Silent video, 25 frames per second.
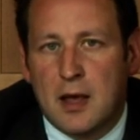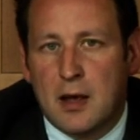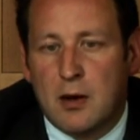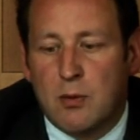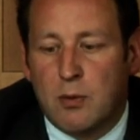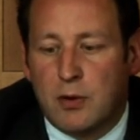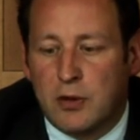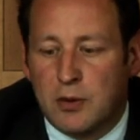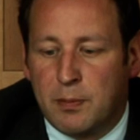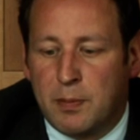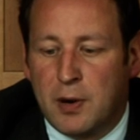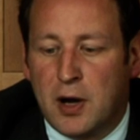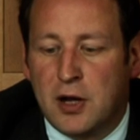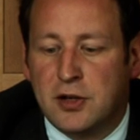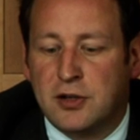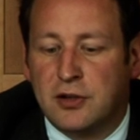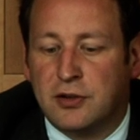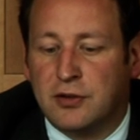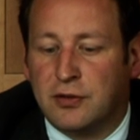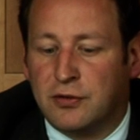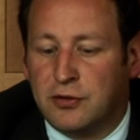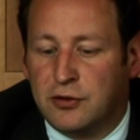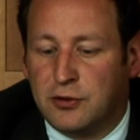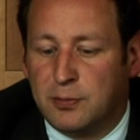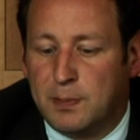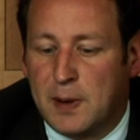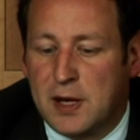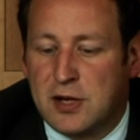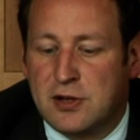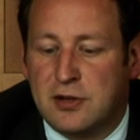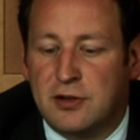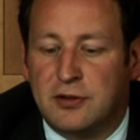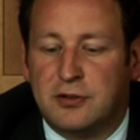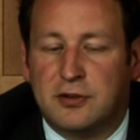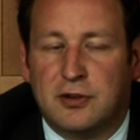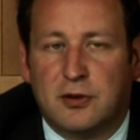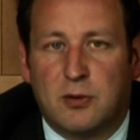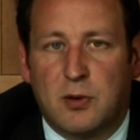When the purchase of
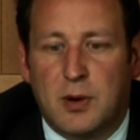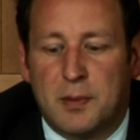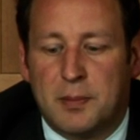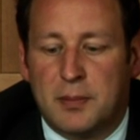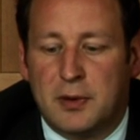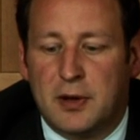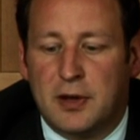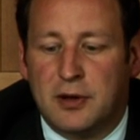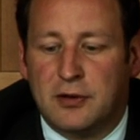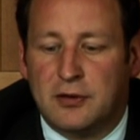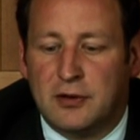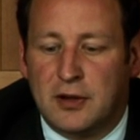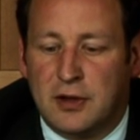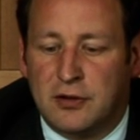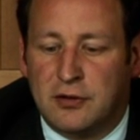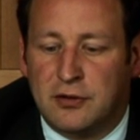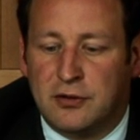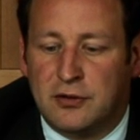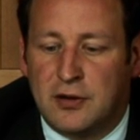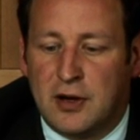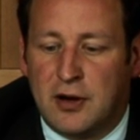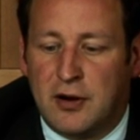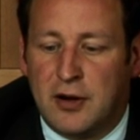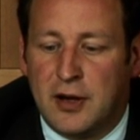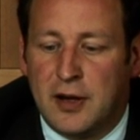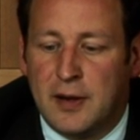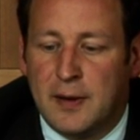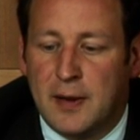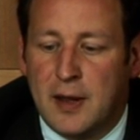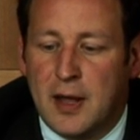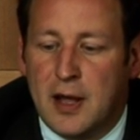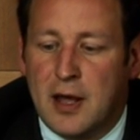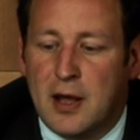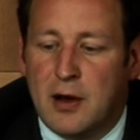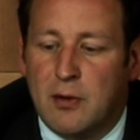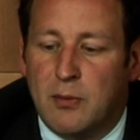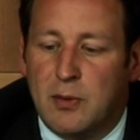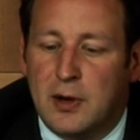specialist equipment is necessary,
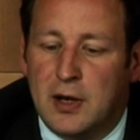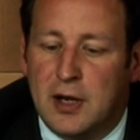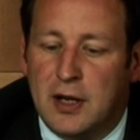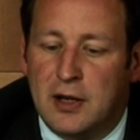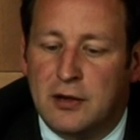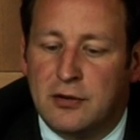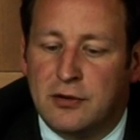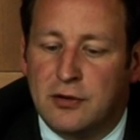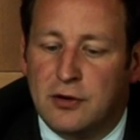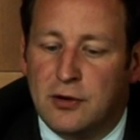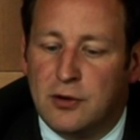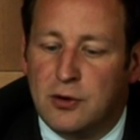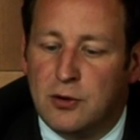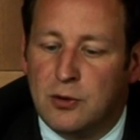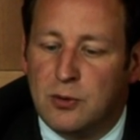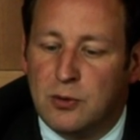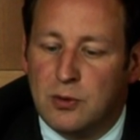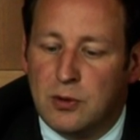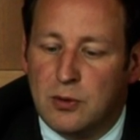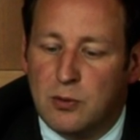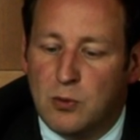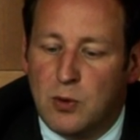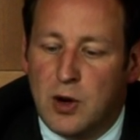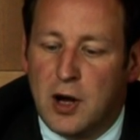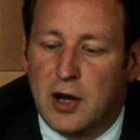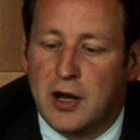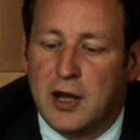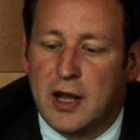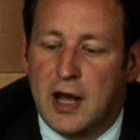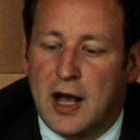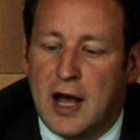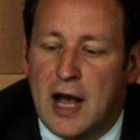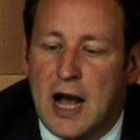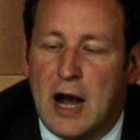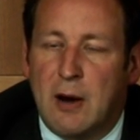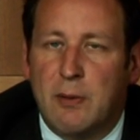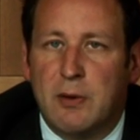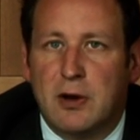we need to work
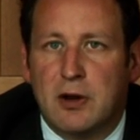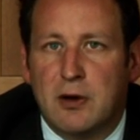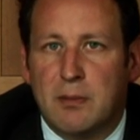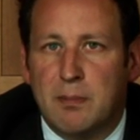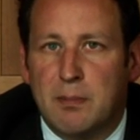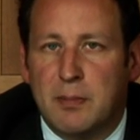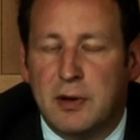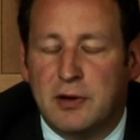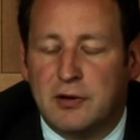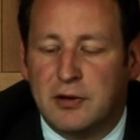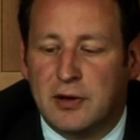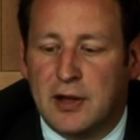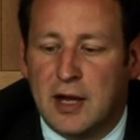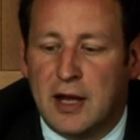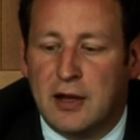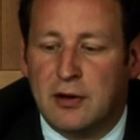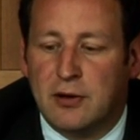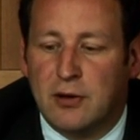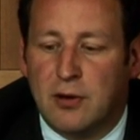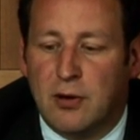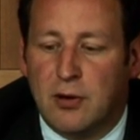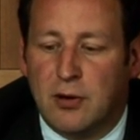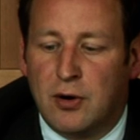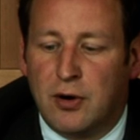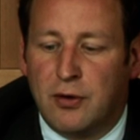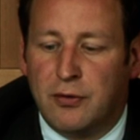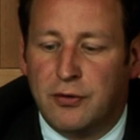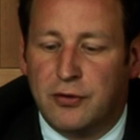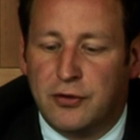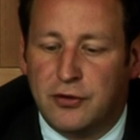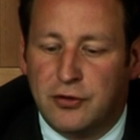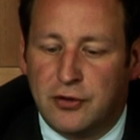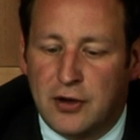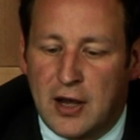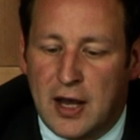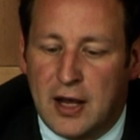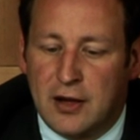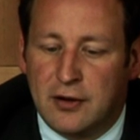out how we can mitigate or
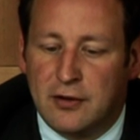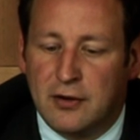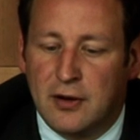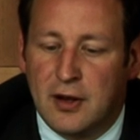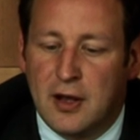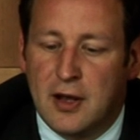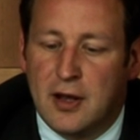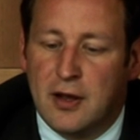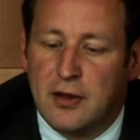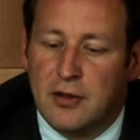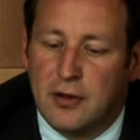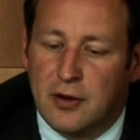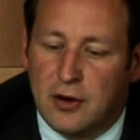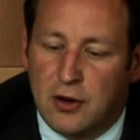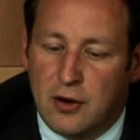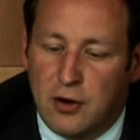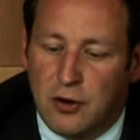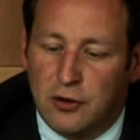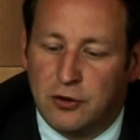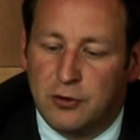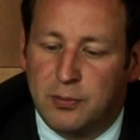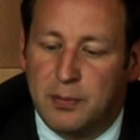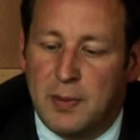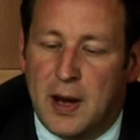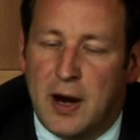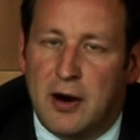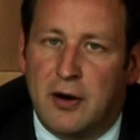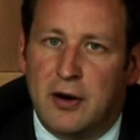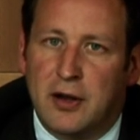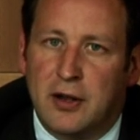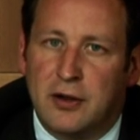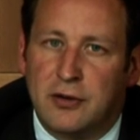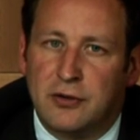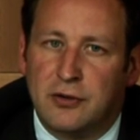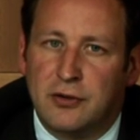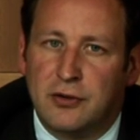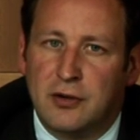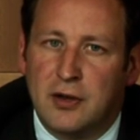offset the cost
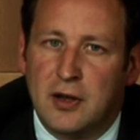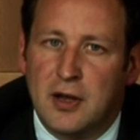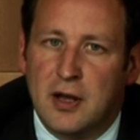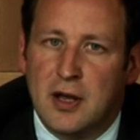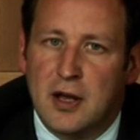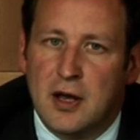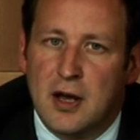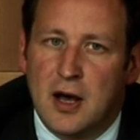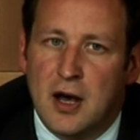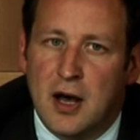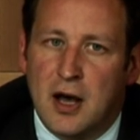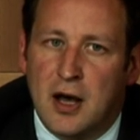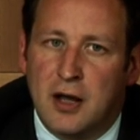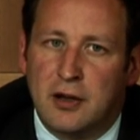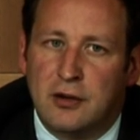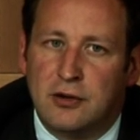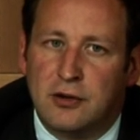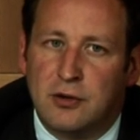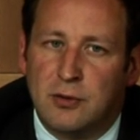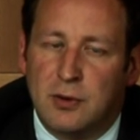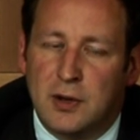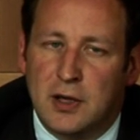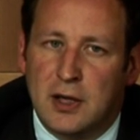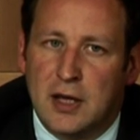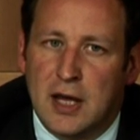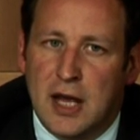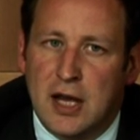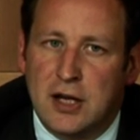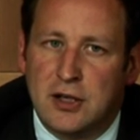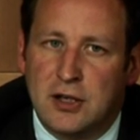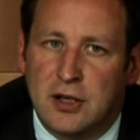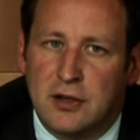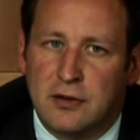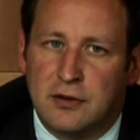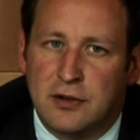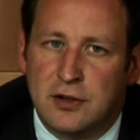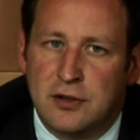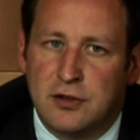barriers to
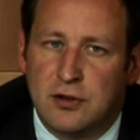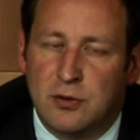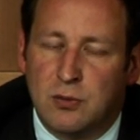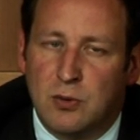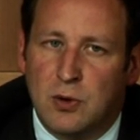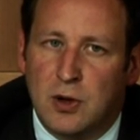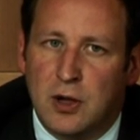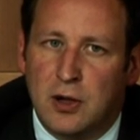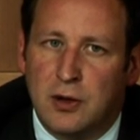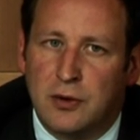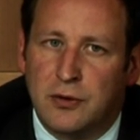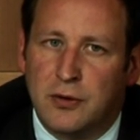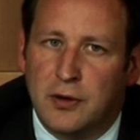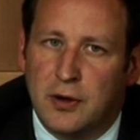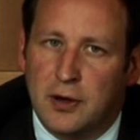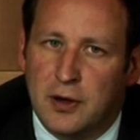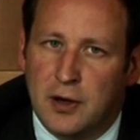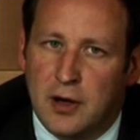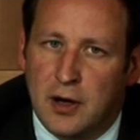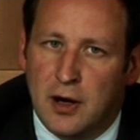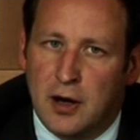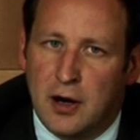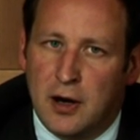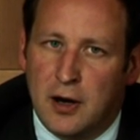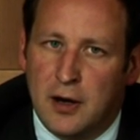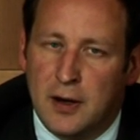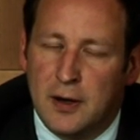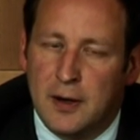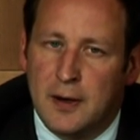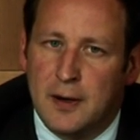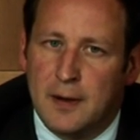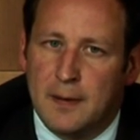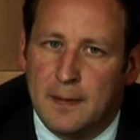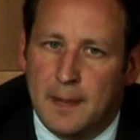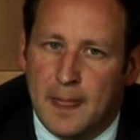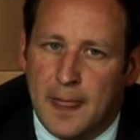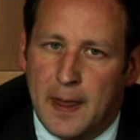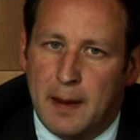engaging in the digital world that are
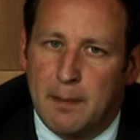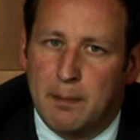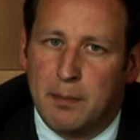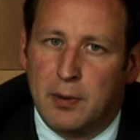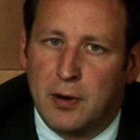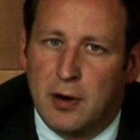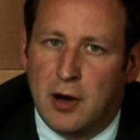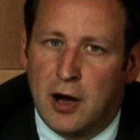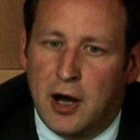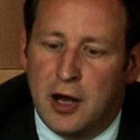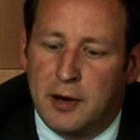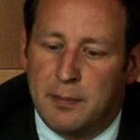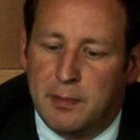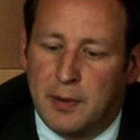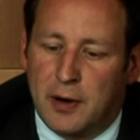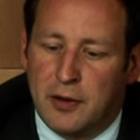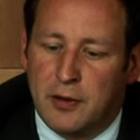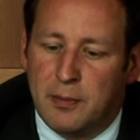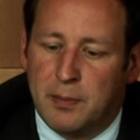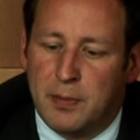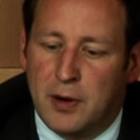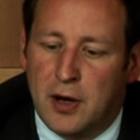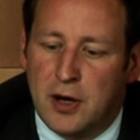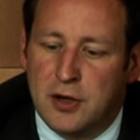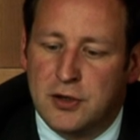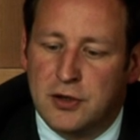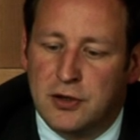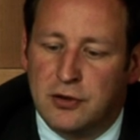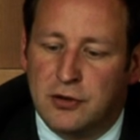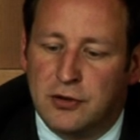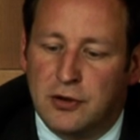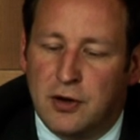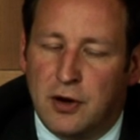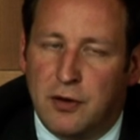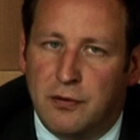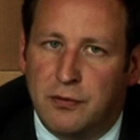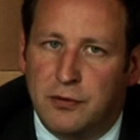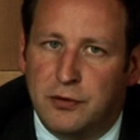implied by the purchase
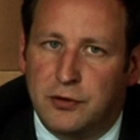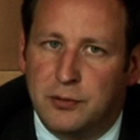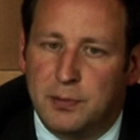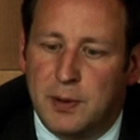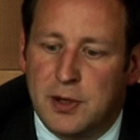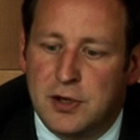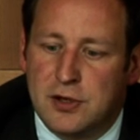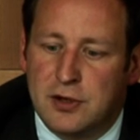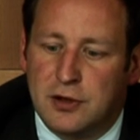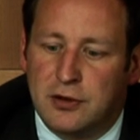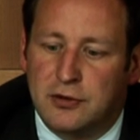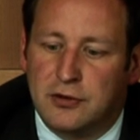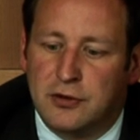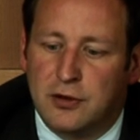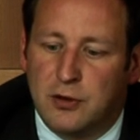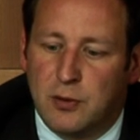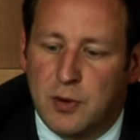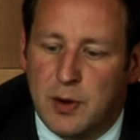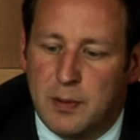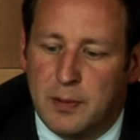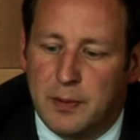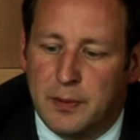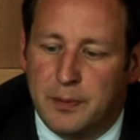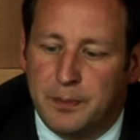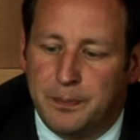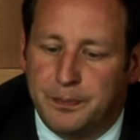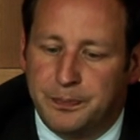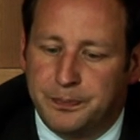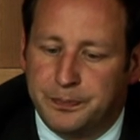of specialist equipment.